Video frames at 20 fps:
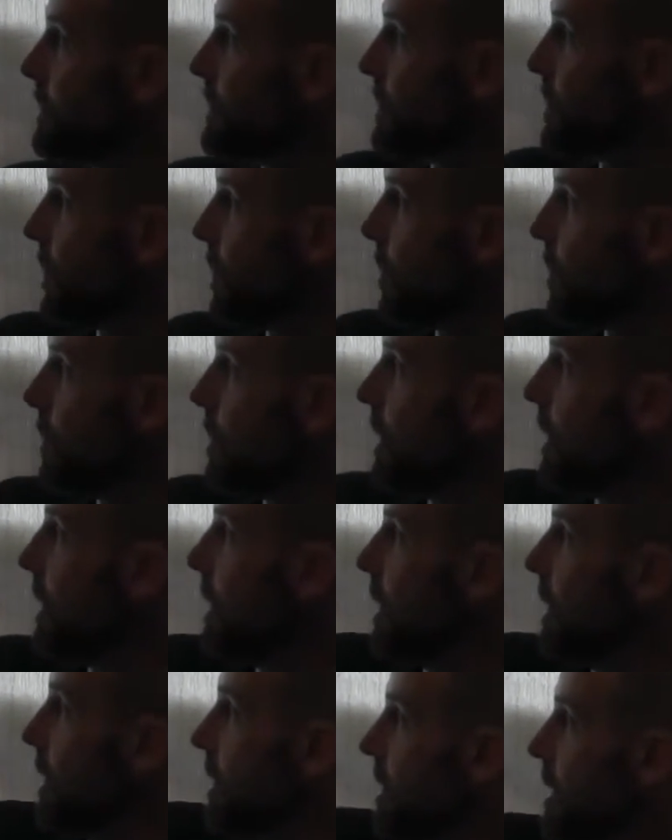So
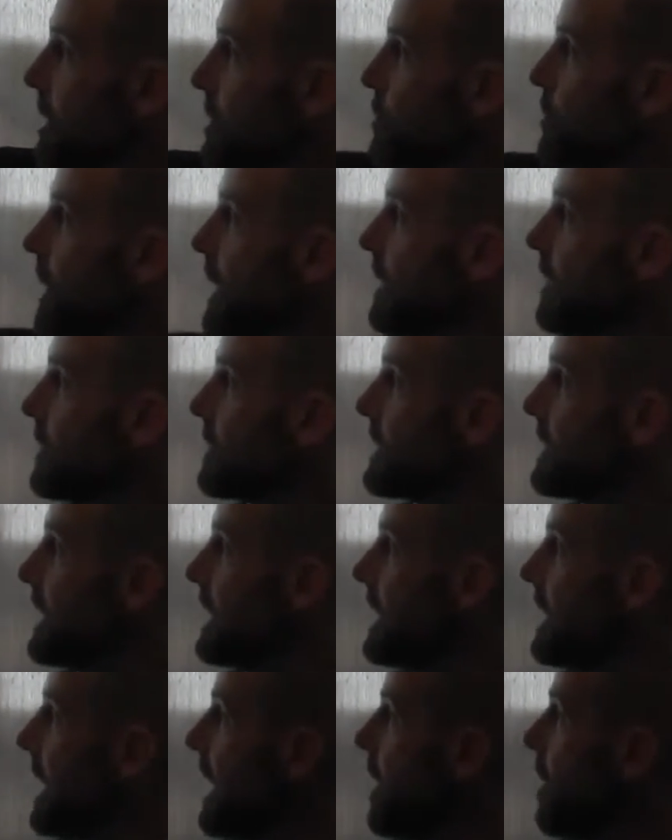these writers,
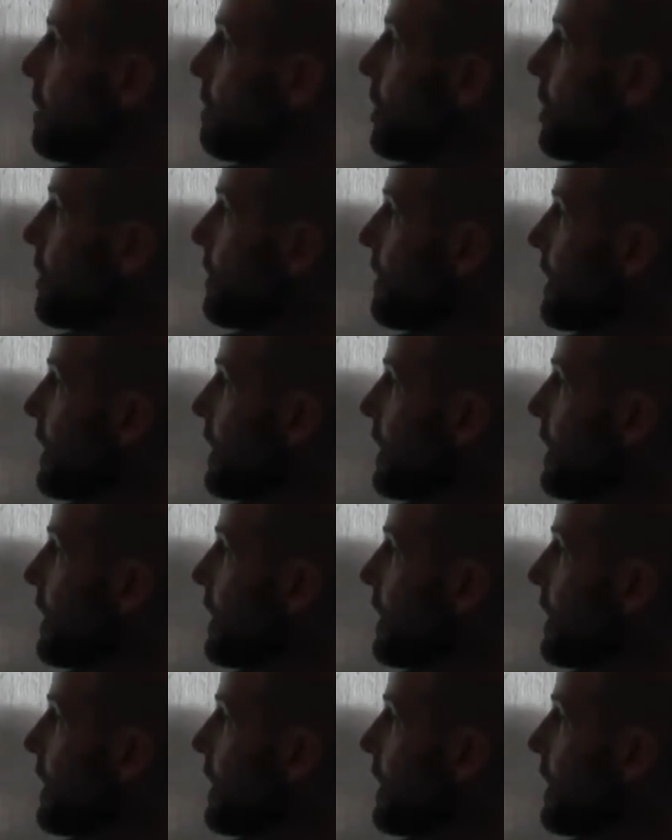City, Elmore,